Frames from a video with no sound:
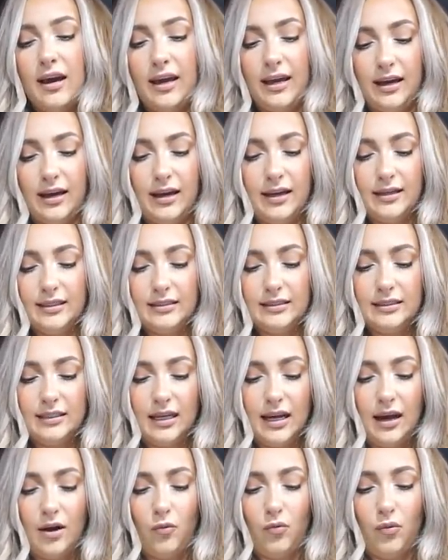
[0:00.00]
and
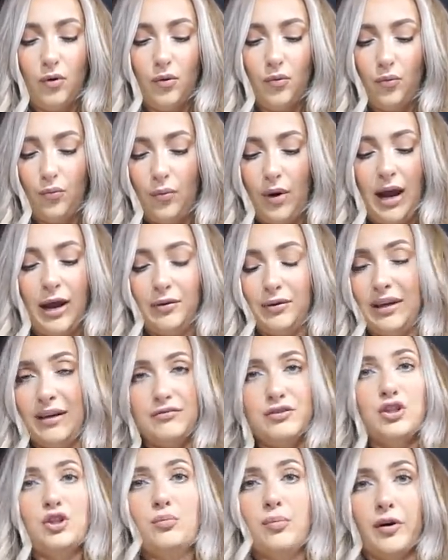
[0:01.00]
I only
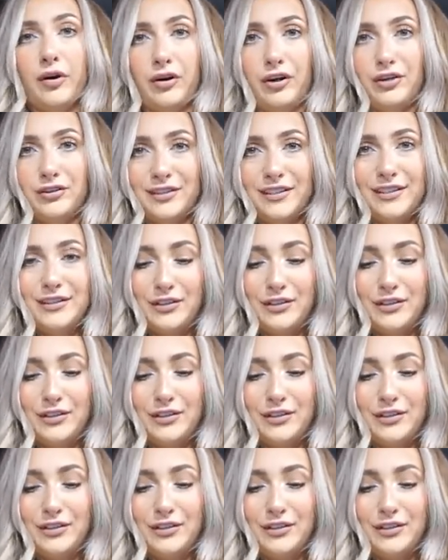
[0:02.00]
have two burners.